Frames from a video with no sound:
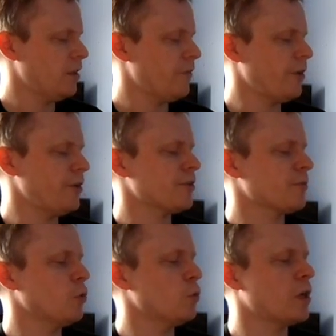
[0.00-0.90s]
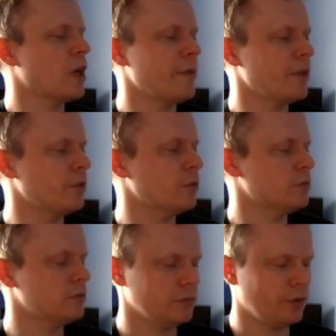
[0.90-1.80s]
A very small colour
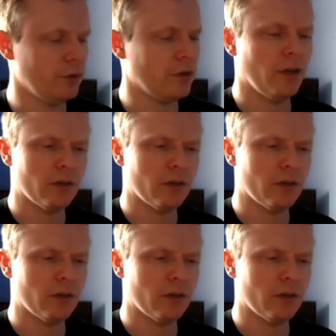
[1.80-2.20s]
manual, hue